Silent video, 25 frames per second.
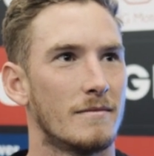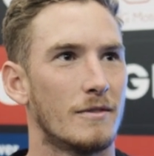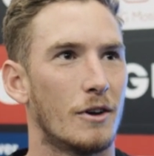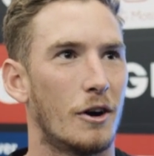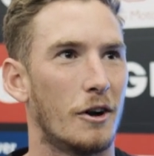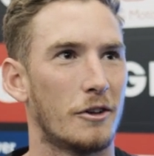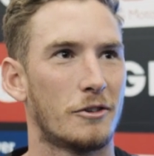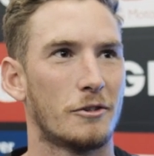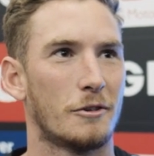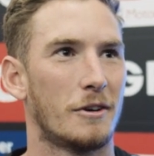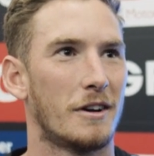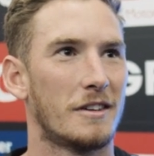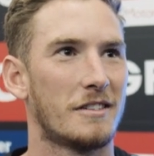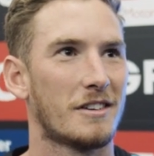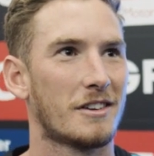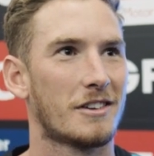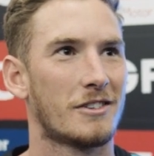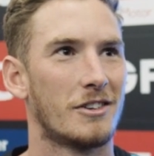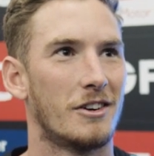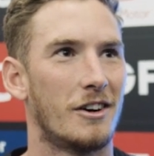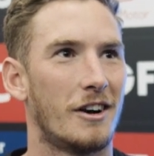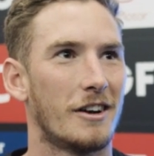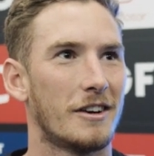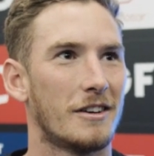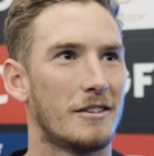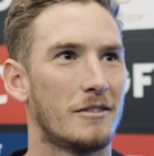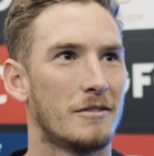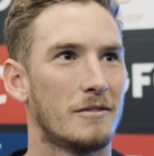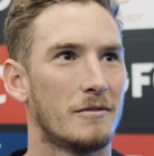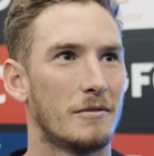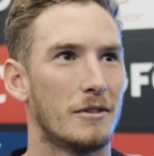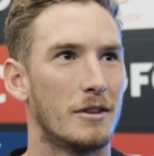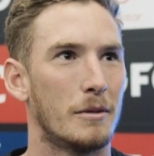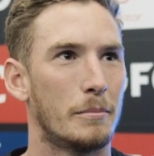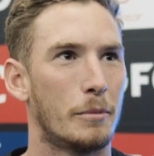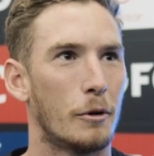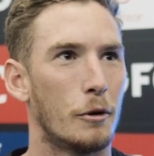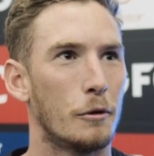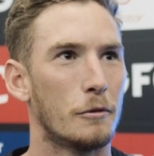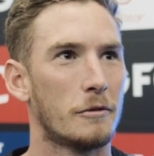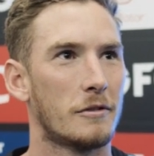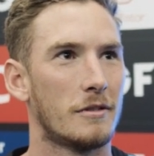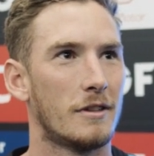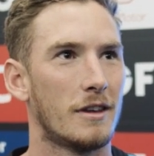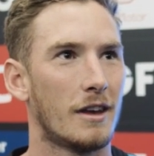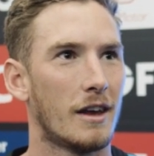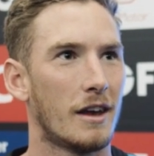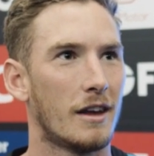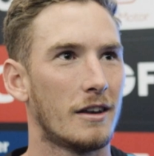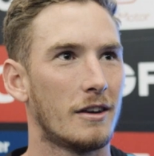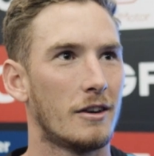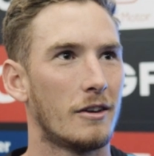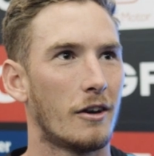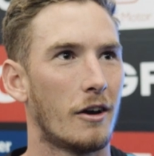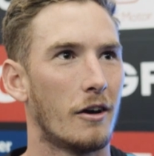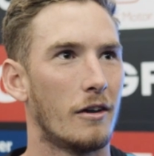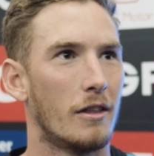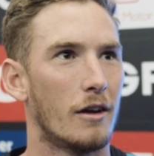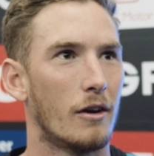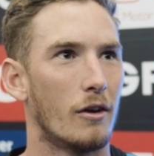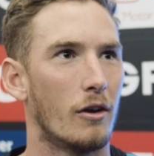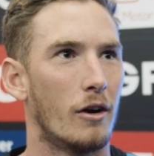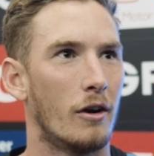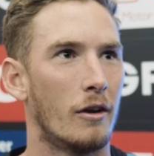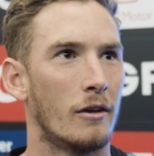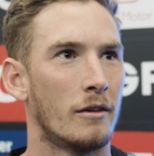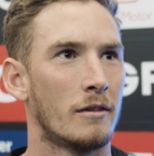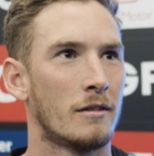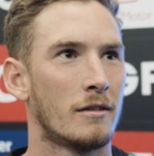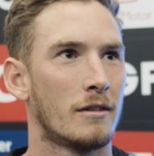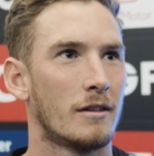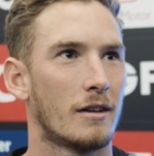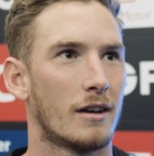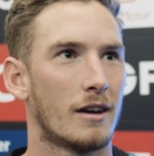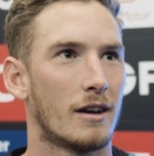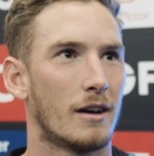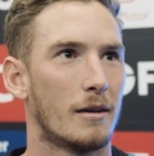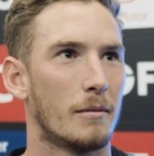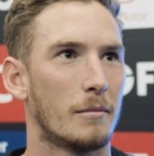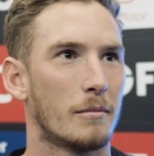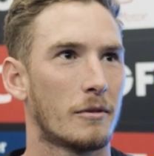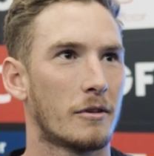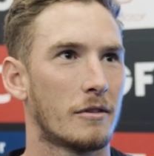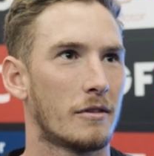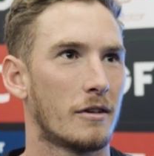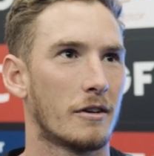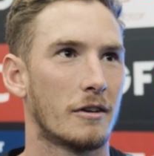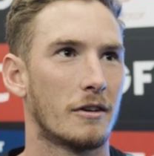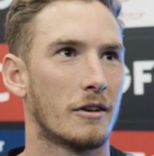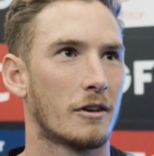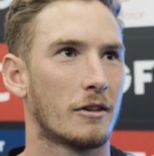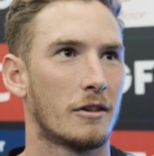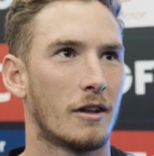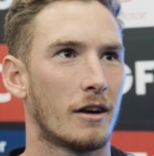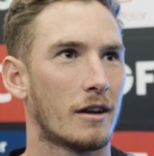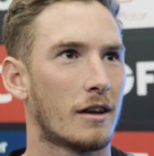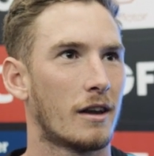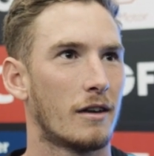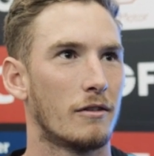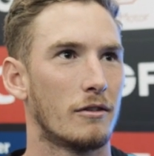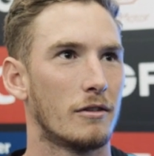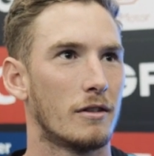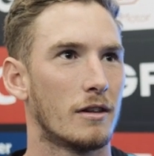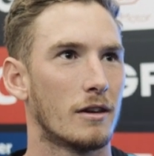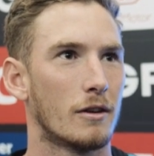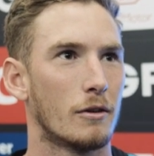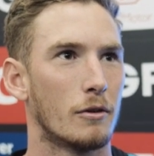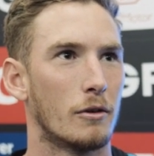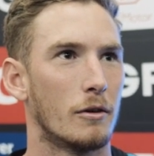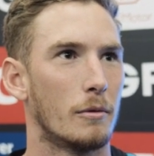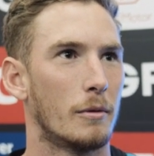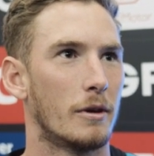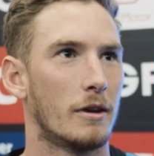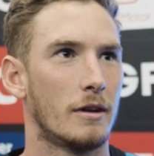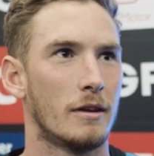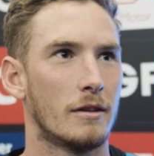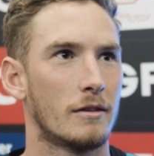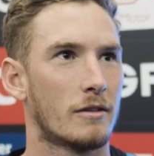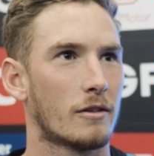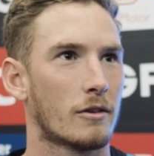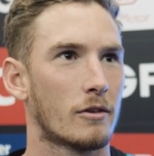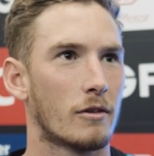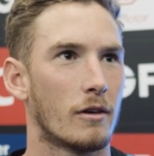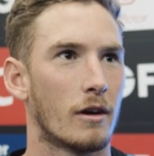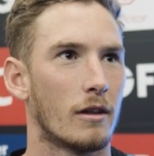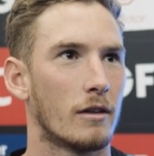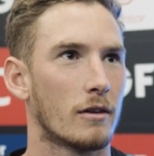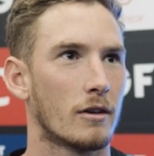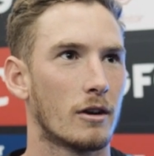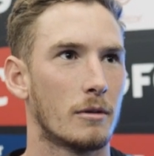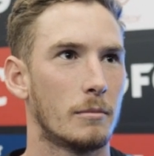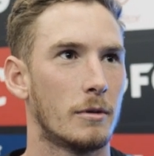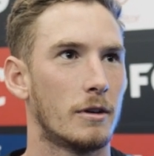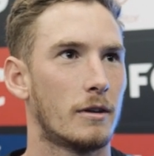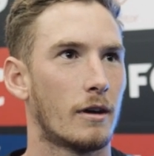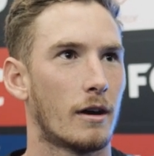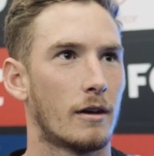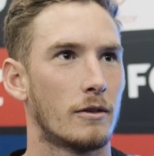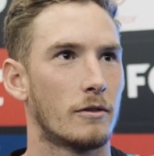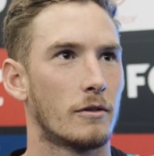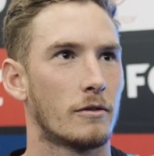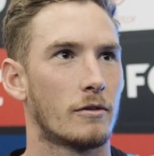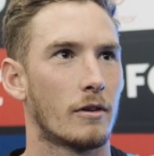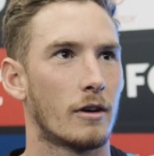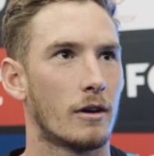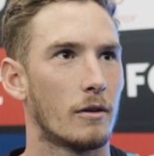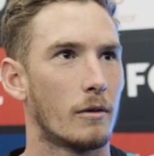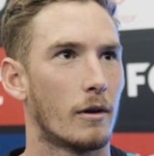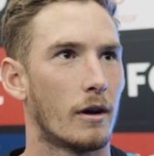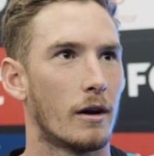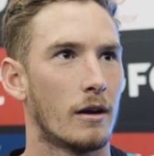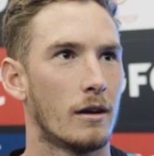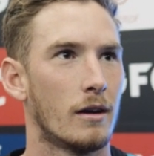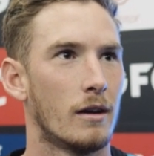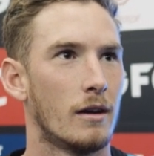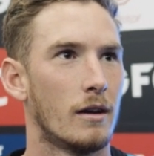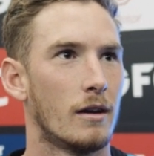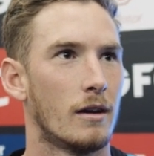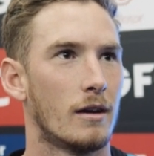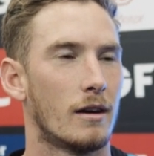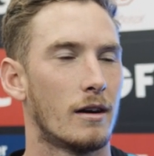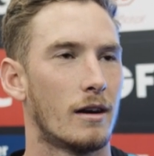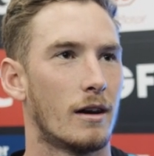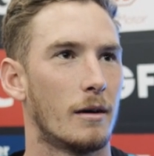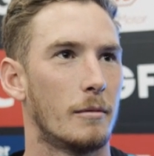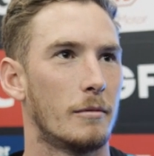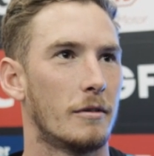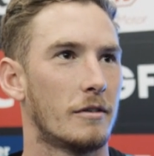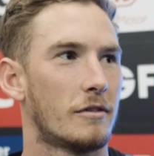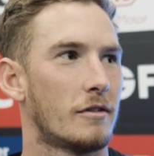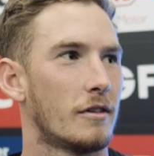Oh, it's always exciting when the ball's in the air and you know they're on, because they're going to clunk everything, or when it hits the ground they're going to be dangerous anyway. And to